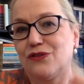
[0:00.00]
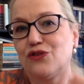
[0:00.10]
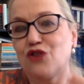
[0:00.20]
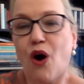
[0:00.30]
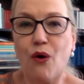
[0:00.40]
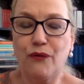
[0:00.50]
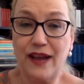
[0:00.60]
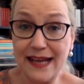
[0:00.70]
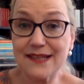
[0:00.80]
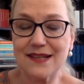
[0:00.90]
drove
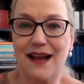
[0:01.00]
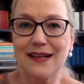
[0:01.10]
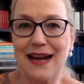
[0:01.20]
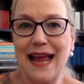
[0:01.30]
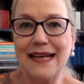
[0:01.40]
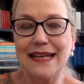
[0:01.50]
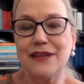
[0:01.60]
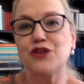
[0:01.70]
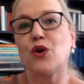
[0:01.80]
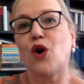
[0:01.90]
his son Lenny
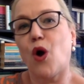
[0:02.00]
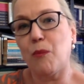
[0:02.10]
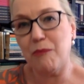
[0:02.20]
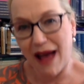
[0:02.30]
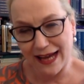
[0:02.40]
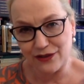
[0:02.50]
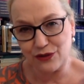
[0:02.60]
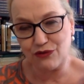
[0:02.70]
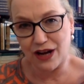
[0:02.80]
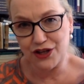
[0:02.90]
to go back
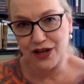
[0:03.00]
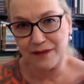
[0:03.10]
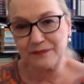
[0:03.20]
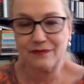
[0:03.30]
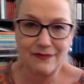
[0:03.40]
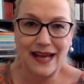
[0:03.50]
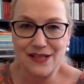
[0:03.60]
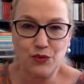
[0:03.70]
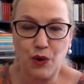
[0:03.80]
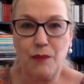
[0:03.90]
to Russia, as
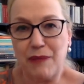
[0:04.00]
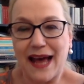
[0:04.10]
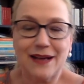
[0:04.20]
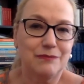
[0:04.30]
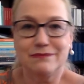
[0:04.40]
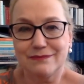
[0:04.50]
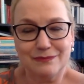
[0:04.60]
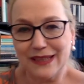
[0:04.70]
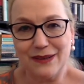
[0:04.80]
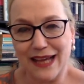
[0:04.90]
it were, back.
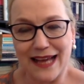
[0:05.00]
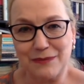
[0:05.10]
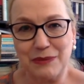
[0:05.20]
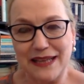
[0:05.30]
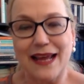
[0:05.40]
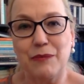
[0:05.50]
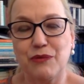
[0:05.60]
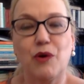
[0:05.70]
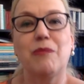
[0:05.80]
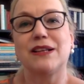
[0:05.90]
He hadn't been there
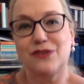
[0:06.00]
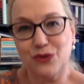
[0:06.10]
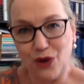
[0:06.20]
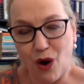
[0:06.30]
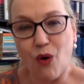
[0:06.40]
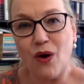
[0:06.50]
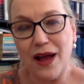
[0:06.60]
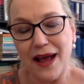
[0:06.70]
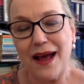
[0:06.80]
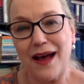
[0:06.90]
before, but to go
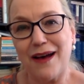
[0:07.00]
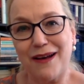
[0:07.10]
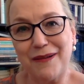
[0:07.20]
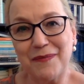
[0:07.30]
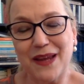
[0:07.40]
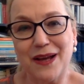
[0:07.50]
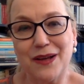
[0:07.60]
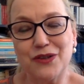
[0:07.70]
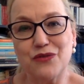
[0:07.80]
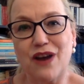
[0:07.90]

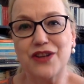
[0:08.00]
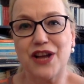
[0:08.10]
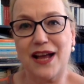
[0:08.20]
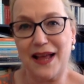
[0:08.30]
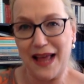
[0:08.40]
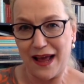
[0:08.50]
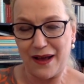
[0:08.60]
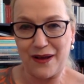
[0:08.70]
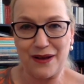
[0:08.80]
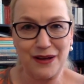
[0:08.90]
to Russia,
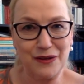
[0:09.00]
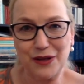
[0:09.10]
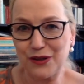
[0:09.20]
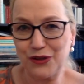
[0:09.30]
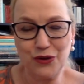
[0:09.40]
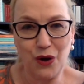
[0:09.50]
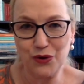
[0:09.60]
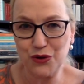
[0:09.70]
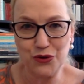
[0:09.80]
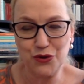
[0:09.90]

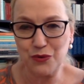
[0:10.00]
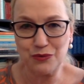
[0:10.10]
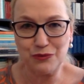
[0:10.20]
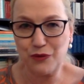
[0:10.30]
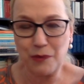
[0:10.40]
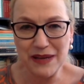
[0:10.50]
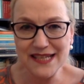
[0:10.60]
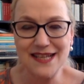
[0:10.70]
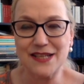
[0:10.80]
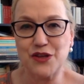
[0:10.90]
to for
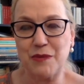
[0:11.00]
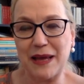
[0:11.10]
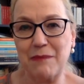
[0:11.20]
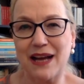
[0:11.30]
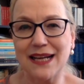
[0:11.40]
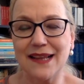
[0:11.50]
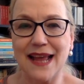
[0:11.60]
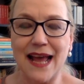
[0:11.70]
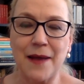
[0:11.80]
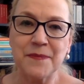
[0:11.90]
business, to make money
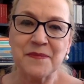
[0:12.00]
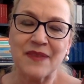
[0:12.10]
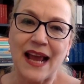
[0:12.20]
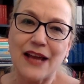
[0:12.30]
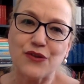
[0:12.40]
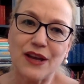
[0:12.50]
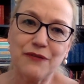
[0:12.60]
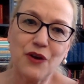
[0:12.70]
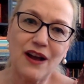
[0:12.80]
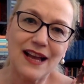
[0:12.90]
there. So
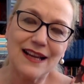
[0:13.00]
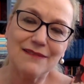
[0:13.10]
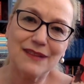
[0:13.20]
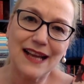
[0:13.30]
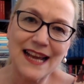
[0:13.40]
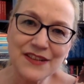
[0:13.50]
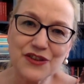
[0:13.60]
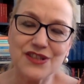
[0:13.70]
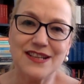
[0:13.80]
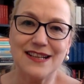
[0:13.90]
if you're
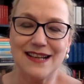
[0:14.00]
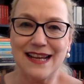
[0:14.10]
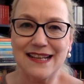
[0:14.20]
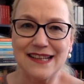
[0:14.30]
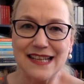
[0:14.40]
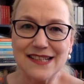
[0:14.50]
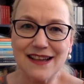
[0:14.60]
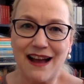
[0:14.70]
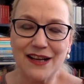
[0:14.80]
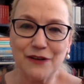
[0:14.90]
interested in these
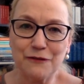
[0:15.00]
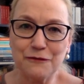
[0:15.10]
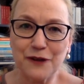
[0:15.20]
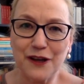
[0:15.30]
kind of